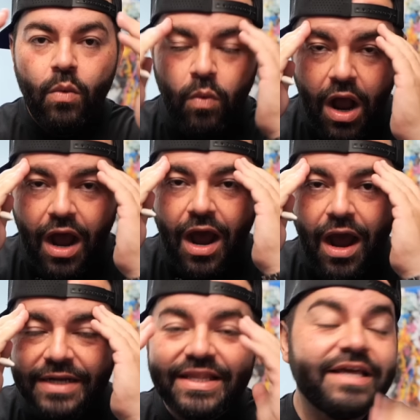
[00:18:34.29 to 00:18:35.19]

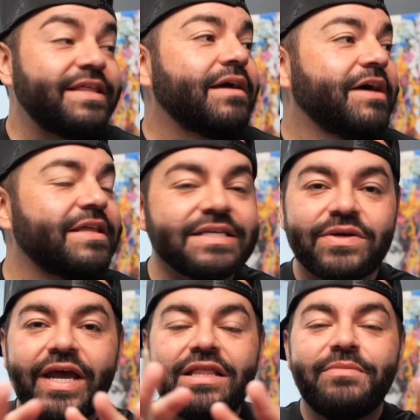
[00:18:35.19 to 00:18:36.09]
What? Like, think about this, okay?